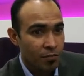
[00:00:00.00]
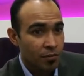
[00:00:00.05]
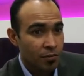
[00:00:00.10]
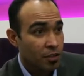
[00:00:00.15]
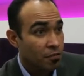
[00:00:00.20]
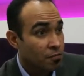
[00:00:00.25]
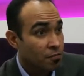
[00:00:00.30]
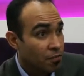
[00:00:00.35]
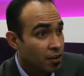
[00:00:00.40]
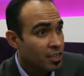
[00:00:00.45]

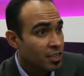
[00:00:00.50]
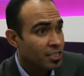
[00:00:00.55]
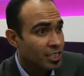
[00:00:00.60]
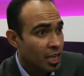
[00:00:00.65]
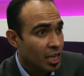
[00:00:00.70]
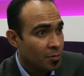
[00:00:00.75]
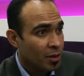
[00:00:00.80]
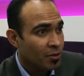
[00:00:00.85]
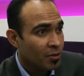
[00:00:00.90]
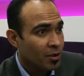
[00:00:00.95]
For the first
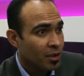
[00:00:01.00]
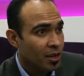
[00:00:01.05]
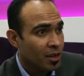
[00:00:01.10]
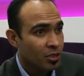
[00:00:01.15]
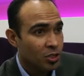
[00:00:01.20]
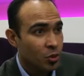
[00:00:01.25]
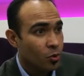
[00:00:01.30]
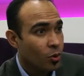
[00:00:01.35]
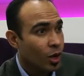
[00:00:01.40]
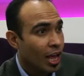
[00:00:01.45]
time ever,
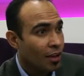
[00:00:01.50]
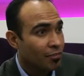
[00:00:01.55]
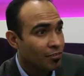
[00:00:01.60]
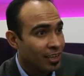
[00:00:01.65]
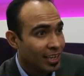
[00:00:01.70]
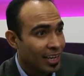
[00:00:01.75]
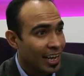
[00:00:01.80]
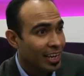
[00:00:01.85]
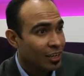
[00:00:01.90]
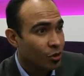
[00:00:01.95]
you will have
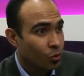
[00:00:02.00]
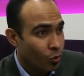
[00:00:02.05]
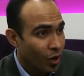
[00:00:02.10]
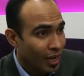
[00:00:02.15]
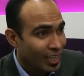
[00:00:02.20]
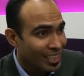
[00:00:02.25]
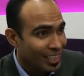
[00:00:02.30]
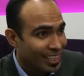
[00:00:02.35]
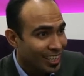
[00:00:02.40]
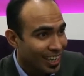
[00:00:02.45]
Kinect
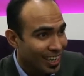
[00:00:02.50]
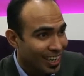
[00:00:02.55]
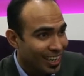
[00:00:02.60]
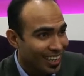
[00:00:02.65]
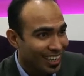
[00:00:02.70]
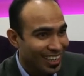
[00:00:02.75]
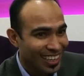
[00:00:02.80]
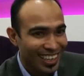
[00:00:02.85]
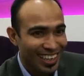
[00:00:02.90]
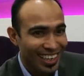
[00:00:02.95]
white in color.